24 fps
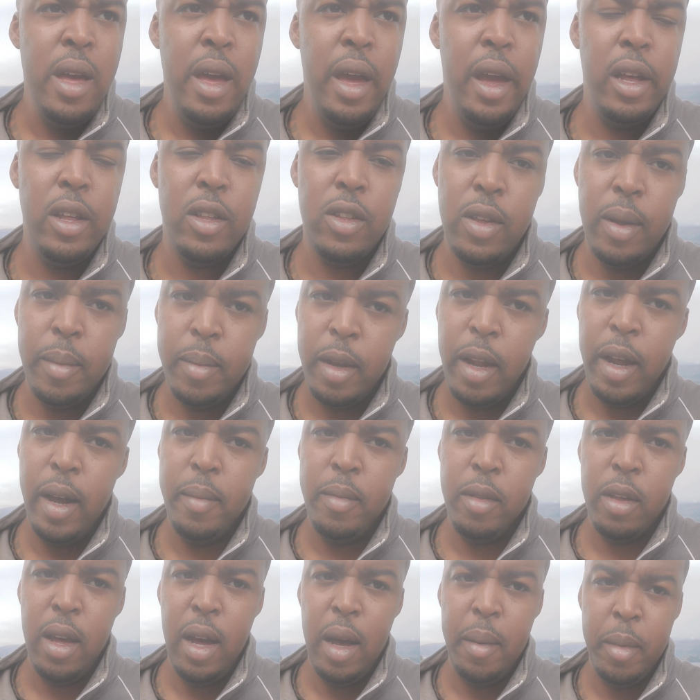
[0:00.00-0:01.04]
and
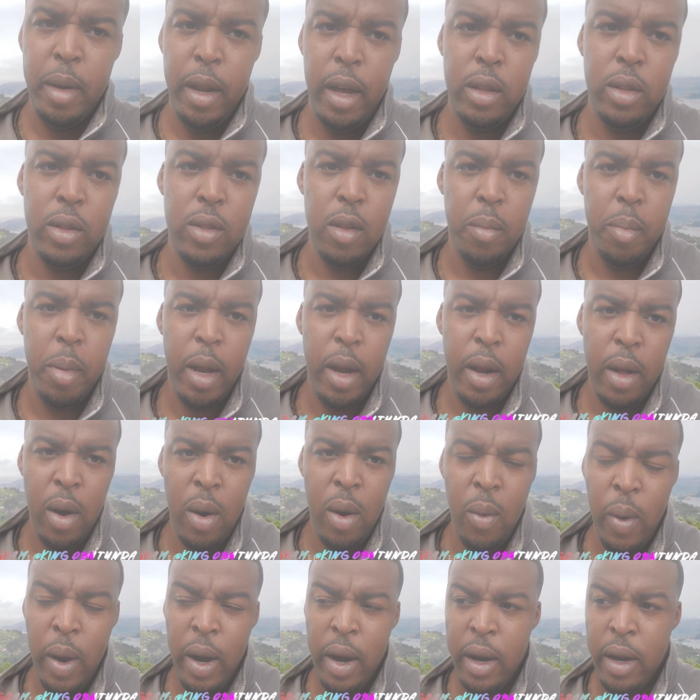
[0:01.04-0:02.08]
sometimes accommodations depending
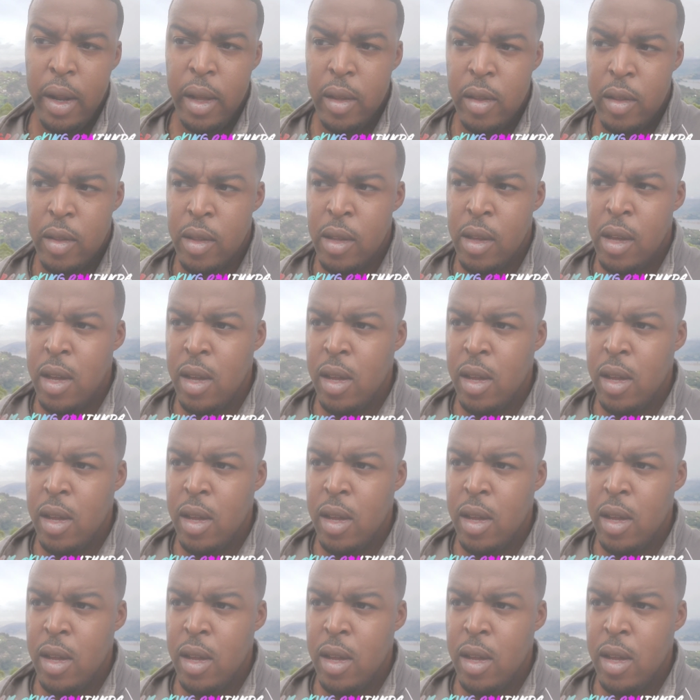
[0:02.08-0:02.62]
on where it is.